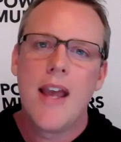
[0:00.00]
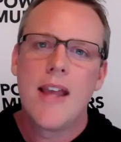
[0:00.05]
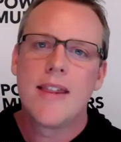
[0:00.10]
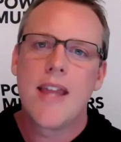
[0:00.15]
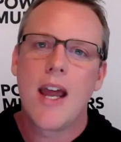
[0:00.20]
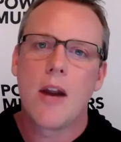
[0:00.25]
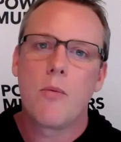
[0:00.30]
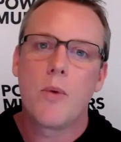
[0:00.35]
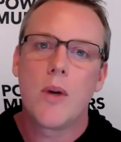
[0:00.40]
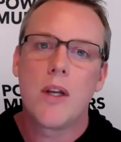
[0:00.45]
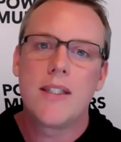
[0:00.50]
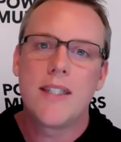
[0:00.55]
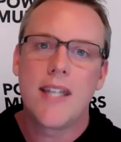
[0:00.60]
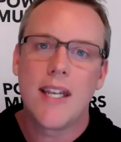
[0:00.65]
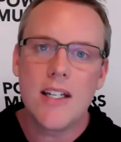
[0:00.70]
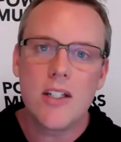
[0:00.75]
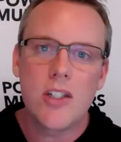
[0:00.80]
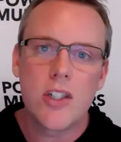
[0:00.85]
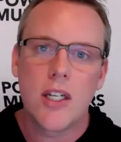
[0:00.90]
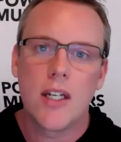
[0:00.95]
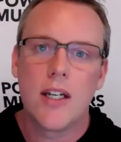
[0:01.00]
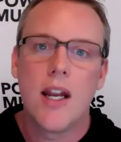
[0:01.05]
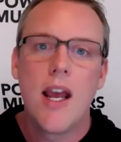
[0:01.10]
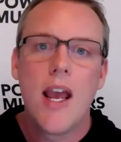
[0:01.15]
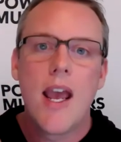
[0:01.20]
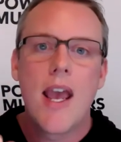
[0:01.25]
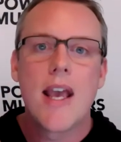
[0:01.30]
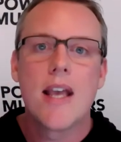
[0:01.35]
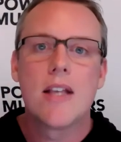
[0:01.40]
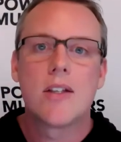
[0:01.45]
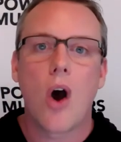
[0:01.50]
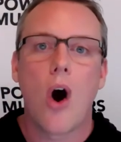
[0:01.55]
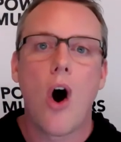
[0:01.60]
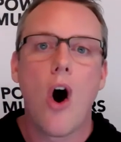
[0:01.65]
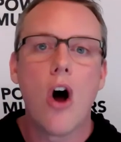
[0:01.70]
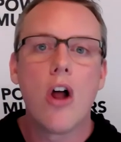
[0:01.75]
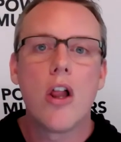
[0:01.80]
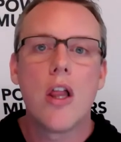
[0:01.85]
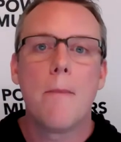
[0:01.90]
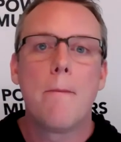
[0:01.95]
that retention is
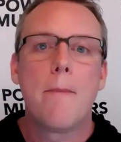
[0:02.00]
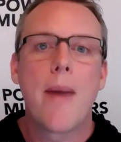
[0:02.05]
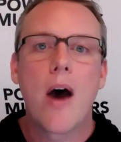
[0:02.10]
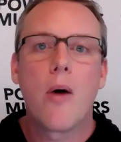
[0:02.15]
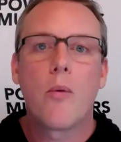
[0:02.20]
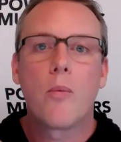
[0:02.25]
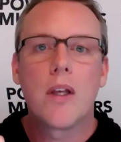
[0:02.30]
all about